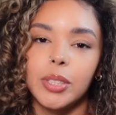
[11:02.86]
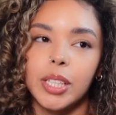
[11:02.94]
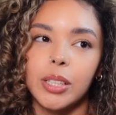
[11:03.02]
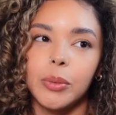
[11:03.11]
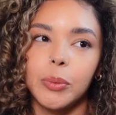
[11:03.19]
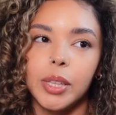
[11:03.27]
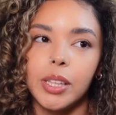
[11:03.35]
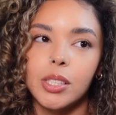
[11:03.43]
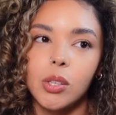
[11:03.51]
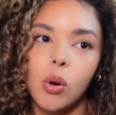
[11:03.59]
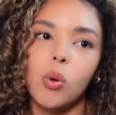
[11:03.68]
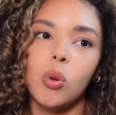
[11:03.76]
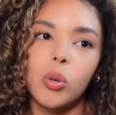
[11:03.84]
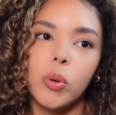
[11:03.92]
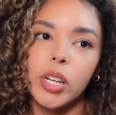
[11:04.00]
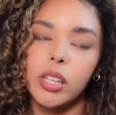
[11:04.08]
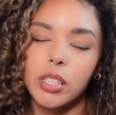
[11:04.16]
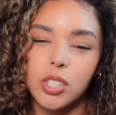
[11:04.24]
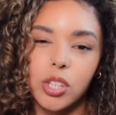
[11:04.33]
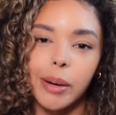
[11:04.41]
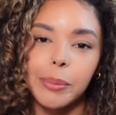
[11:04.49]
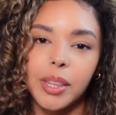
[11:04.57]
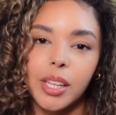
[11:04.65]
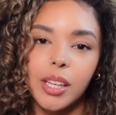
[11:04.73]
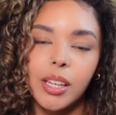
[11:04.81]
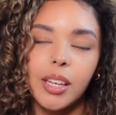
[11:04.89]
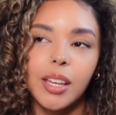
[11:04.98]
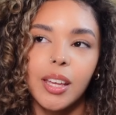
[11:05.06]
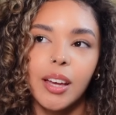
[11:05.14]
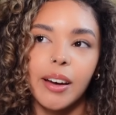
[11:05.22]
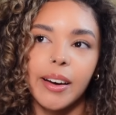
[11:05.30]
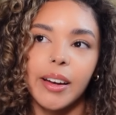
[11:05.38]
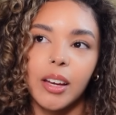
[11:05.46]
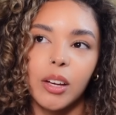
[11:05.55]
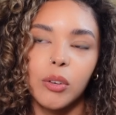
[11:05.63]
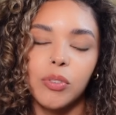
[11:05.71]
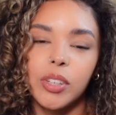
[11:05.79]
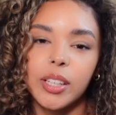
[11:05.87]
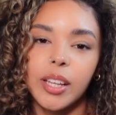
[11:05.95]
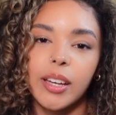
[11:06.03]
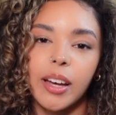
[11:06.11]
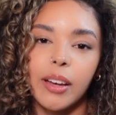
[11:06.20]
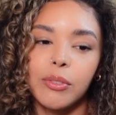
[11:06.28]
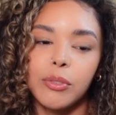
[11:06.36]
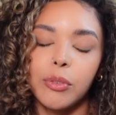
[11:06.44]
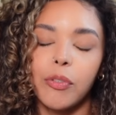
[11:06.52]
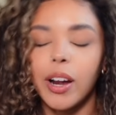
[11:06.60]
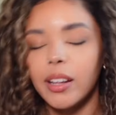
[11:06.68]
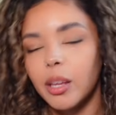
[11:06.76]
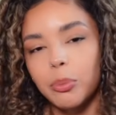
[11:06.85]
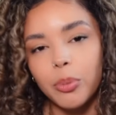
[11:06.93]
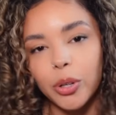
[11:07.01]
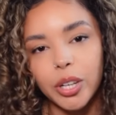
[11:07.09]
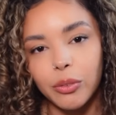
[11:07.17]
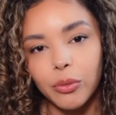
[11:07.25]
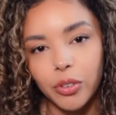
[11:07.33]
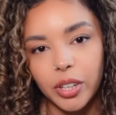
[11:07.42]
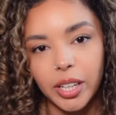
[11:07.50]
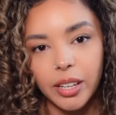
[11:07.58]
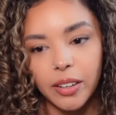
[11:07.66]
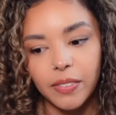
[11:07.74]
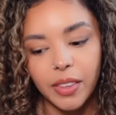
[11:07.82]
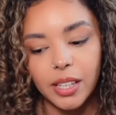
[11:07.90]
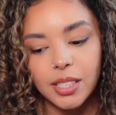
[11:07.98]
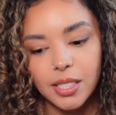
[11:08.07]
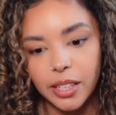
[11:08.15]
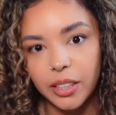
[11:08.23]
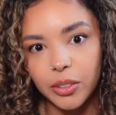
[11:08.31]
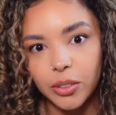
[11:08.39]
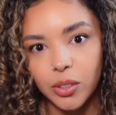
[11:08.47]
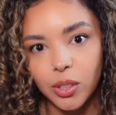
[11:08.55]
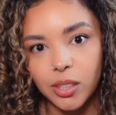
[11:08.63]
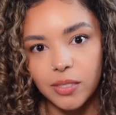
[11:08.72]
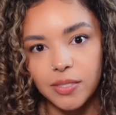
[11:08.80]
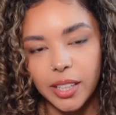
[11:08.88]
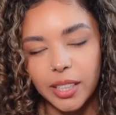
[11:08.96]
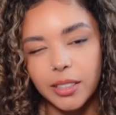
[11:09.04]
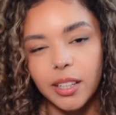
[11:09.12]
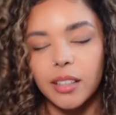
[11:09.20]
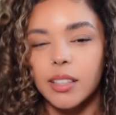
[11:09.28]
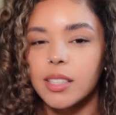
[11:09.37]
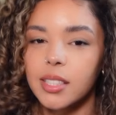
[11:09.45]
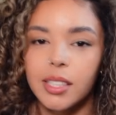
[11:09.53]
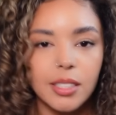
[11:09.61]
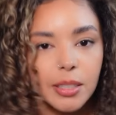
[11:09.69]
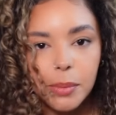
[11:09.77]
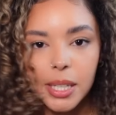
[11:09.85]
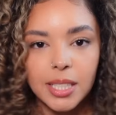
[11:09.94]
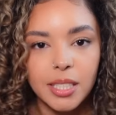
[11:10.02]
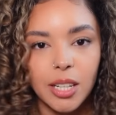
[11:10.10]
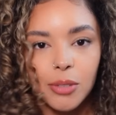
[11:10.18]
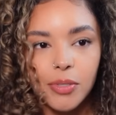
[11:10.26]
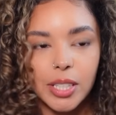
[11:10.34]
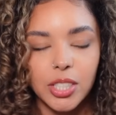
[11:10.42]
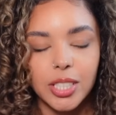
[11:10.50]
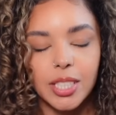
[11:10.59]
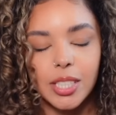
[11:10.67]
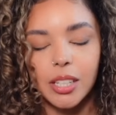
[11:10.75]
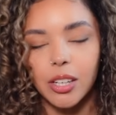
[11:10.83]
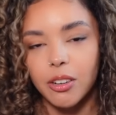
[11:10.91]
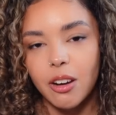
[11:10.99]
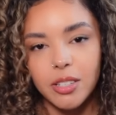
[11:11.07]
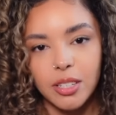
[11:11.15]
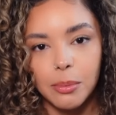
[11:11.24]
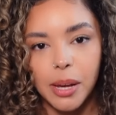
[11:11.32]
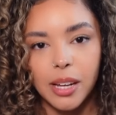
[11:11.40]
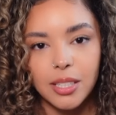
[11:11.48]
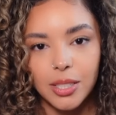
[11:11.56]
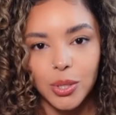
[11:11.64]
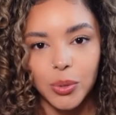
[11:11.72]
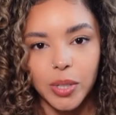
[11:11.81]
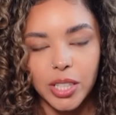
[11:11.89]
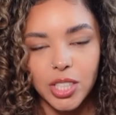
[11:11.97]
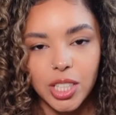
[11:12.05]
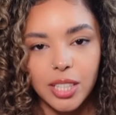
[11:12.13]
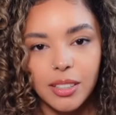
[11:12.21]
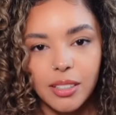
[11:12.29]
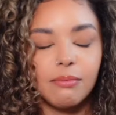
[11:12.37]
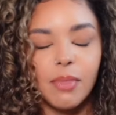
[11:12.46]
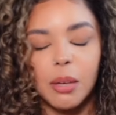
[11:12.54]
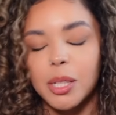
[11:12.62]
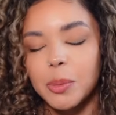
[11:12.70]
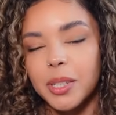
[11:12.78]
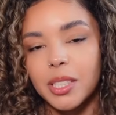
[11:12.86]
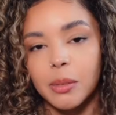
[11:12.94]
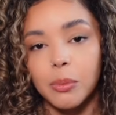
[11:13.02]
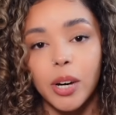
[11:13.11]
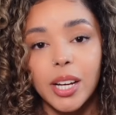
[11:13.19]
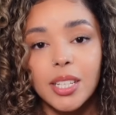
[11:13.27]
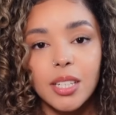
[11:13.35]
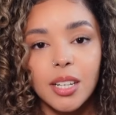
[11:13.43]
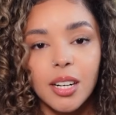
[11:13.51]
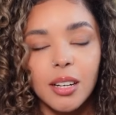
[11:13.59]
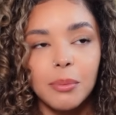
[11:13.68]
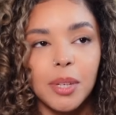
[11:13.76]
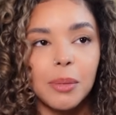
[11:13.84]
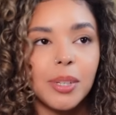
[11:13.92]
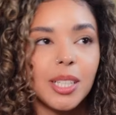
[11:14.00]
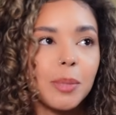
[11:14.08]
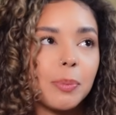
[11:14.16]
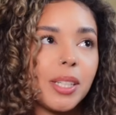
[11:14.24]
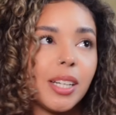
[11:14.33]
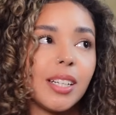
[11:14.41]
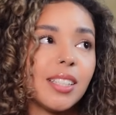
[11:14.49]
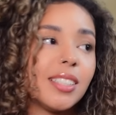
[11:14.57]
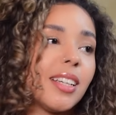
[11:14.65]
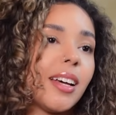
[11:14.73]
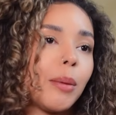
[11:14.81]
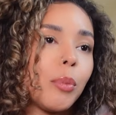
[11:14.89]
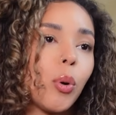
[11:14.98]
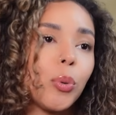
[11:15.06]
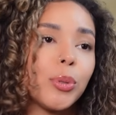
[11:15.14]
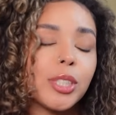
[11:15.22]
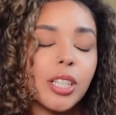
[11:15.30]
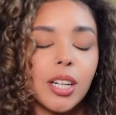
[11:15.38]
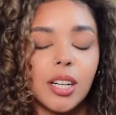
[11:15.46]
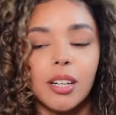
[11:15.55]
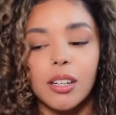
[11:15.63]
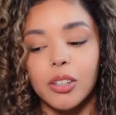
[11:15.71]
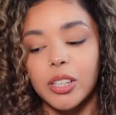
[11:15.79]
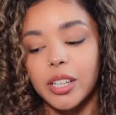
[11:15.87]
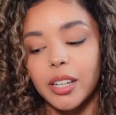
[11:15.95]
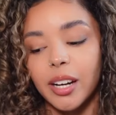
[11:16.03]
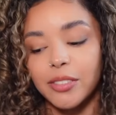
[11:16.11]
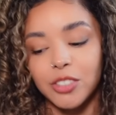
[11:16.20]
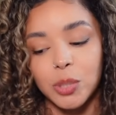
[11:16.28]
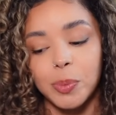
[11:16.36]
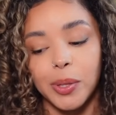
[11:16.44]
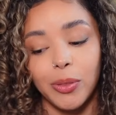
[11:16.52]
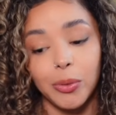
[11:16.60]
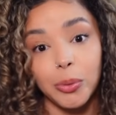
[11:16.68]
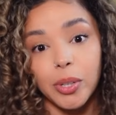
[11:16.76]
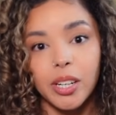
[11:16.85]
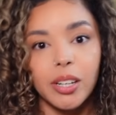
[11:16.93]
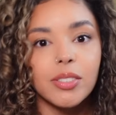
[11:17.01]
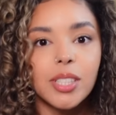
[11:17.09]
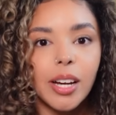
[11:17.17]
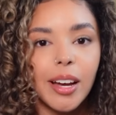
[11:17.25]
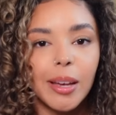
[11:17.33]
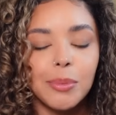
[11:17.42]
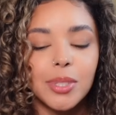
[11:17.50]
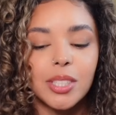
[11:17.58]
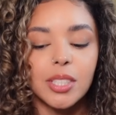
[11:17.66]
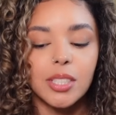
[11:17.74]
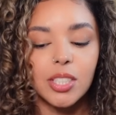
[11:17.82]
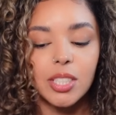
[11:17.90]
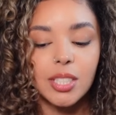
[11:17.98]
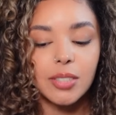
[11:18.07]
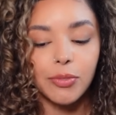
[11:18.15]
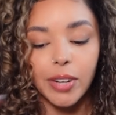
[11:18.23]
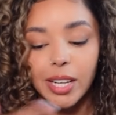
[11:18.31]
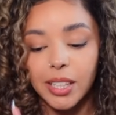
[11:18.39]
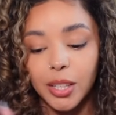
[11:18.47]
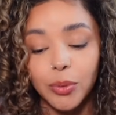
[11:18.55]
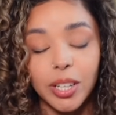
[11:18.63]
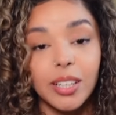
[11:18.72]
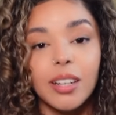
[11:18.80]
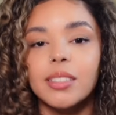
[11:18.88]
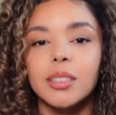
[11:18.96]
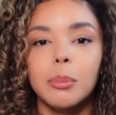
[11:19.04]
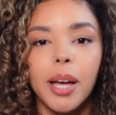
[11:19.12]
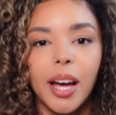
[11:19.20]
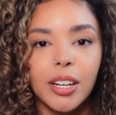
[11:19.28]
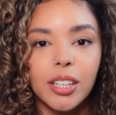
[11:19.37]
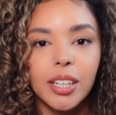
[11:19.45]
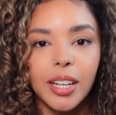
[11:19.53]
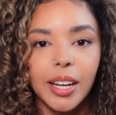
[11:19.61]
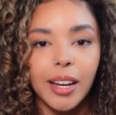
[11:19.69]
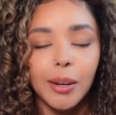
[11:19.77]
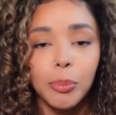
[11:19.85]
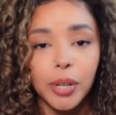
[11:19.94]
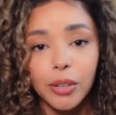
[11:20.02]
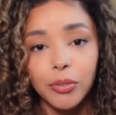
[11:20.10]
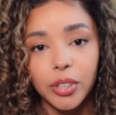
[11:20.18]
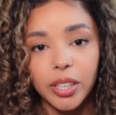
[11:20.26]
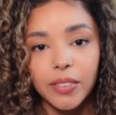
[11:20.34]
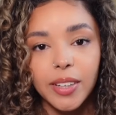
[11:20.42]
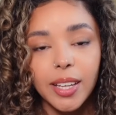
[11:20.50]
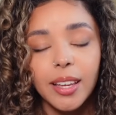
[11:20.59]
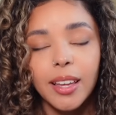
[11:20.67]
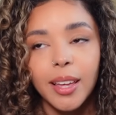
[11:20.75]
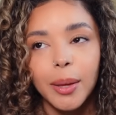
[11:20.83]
like with this whole quitting the job thing, I feel like I've finally broken free of that cycle of like not listening to myself and just sticking around in a bad situation. Maybe it's because I'm wiser, maybe it's because I'm older, or I've just been through it enough times to just finally recognize the pattern and break free of it.